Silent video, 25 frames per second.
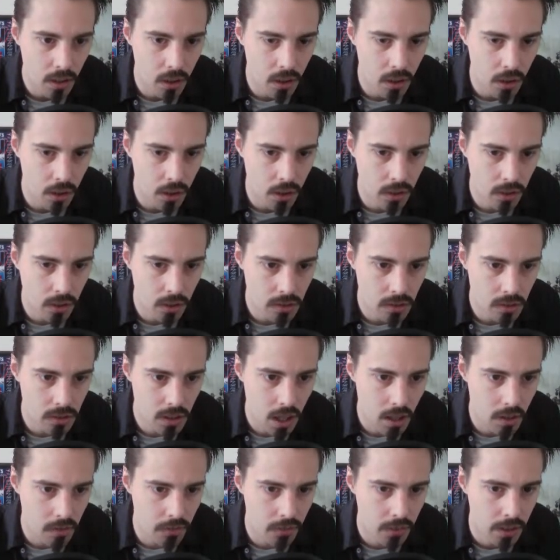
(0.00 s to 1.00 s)
Good
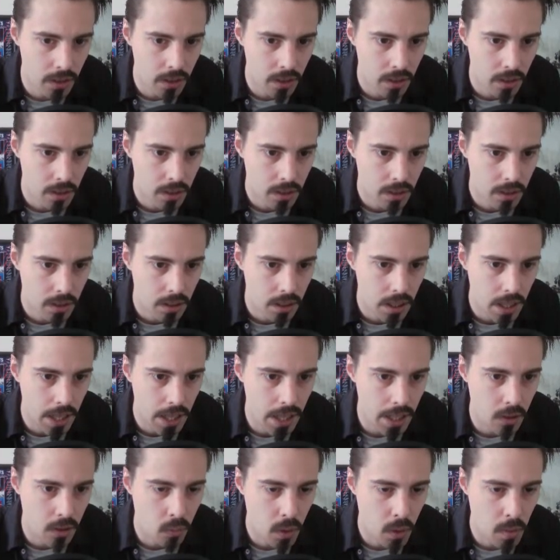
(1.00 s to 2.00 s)
stuff.
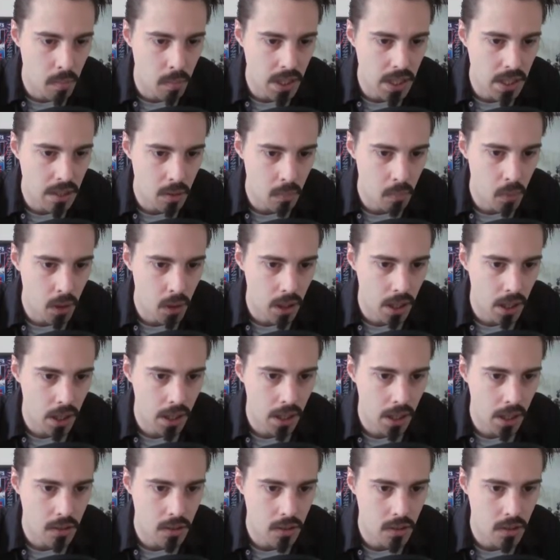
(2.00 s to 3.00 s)
And we beat Bug
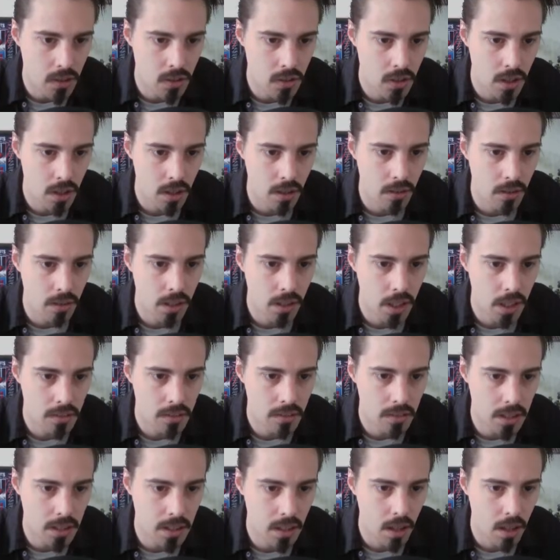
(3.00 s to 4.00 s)
Catcher Joe.
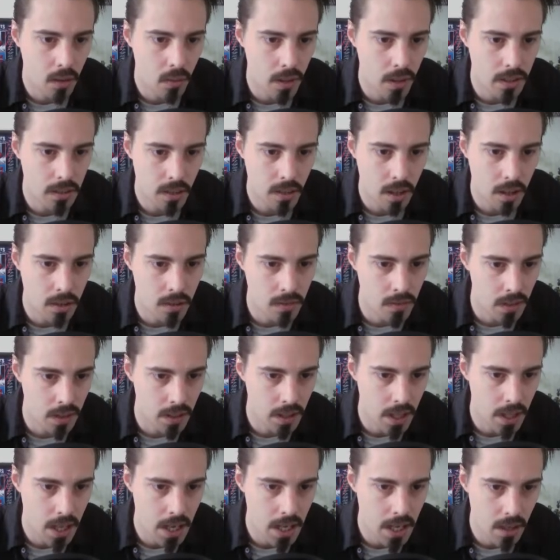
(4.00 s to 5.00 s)
Let's see. Oh, it's
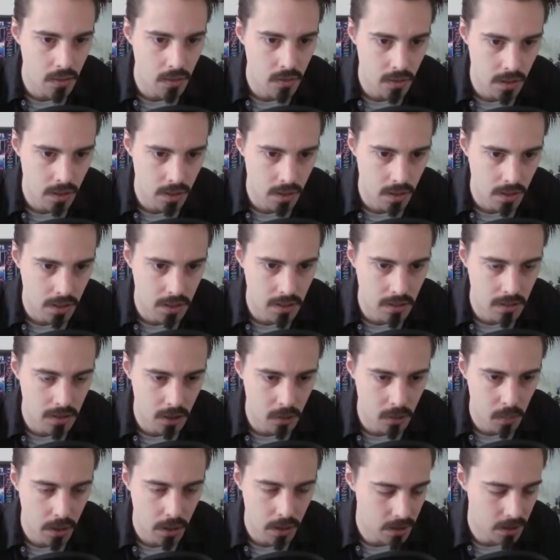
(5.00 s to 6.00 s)
over.
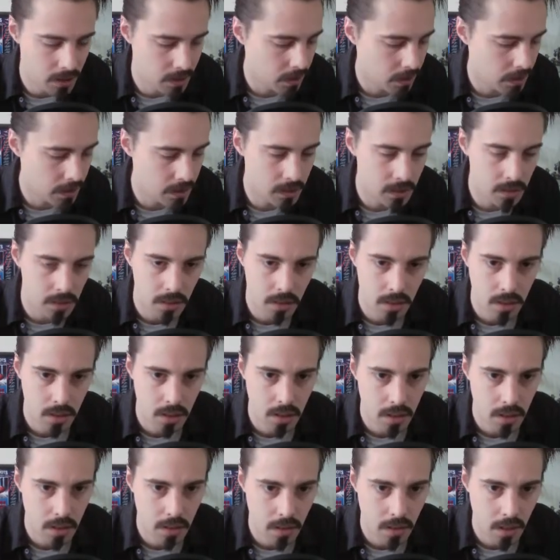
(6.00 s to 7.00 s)
896 Pokédollars.
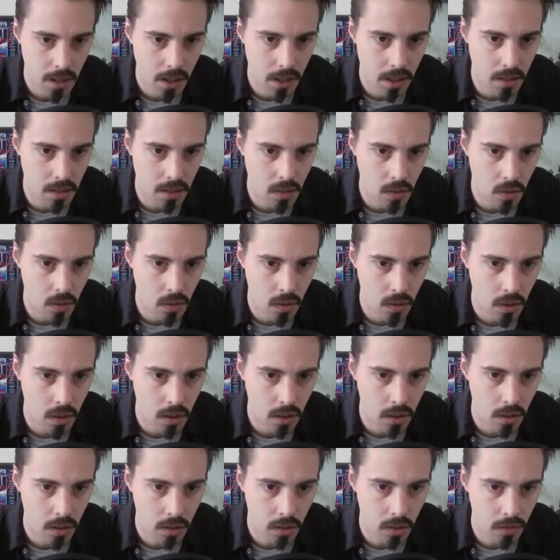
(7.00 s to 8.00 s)
Thank you
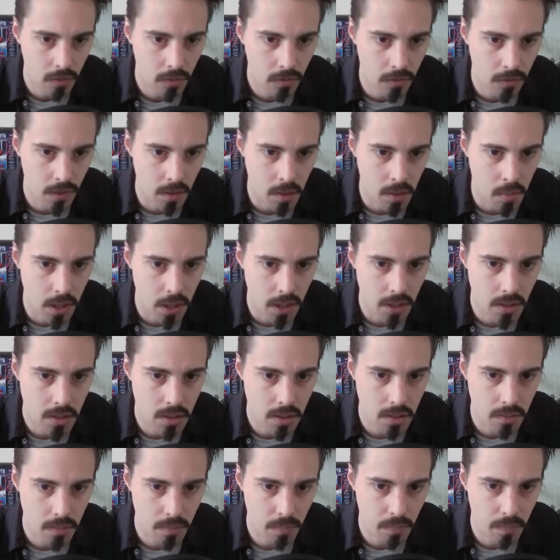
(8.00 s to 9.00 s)
very
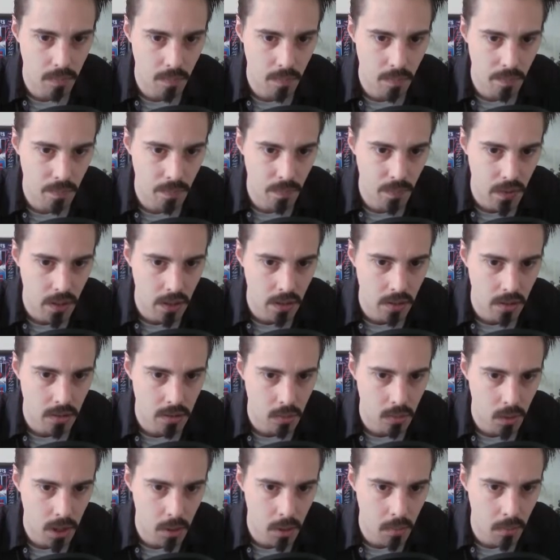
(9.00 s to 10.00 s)
much.
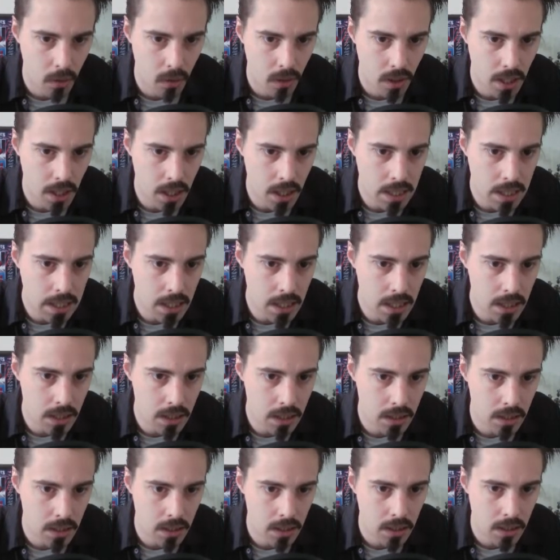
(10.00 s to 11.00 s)
So we'll come along
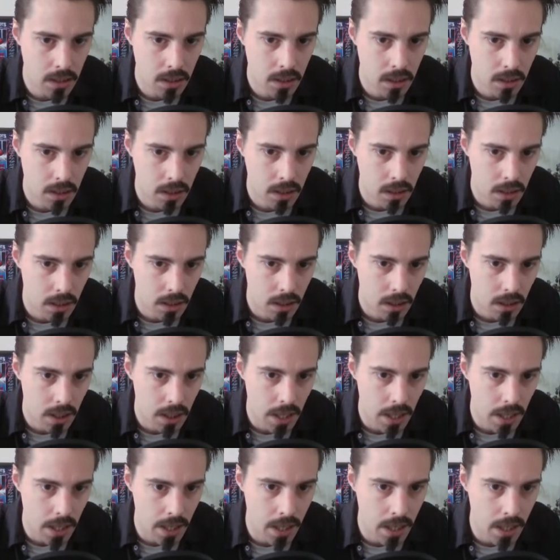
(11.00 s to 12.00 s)
here.
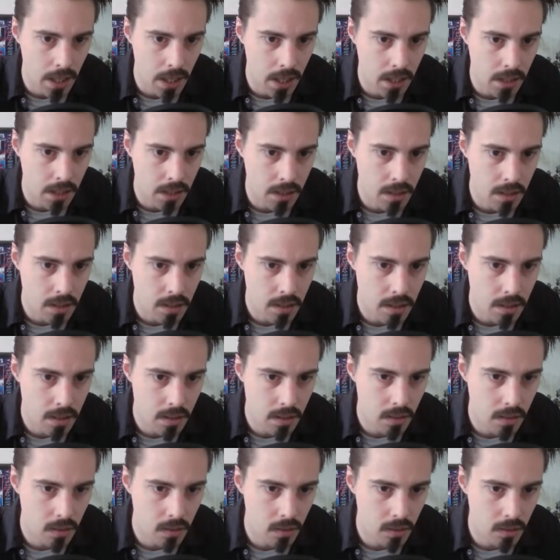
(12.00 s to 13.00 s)
And
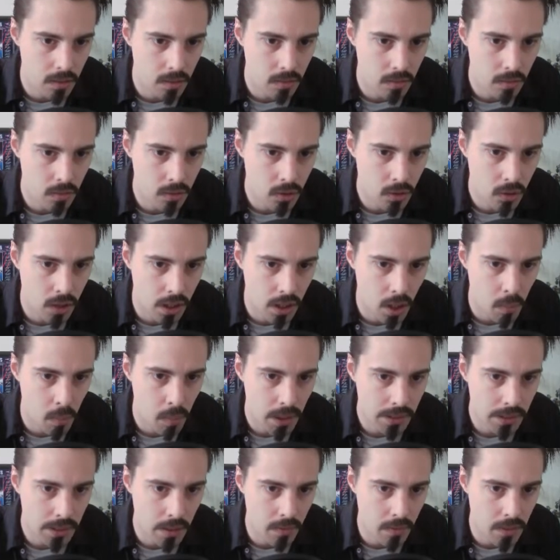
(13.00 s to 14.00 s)
I'm just going to go
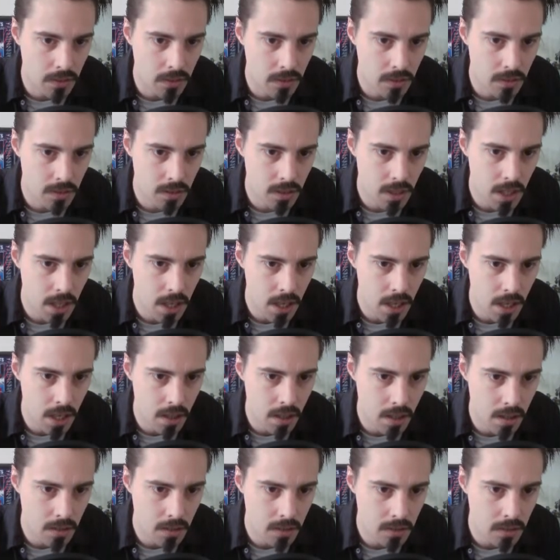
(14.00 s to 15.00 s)
back down these
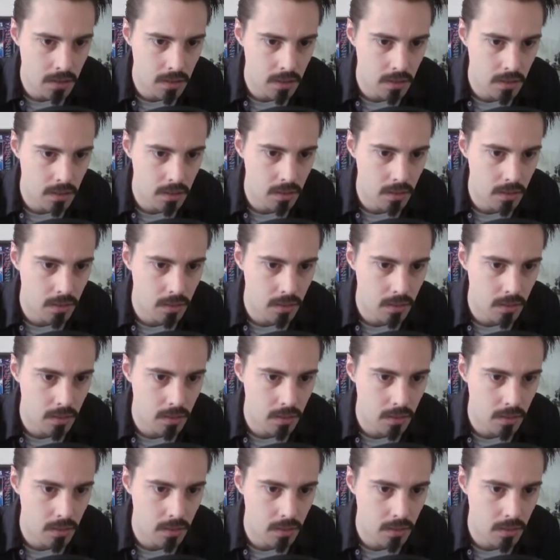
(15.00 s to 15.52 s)
stairs.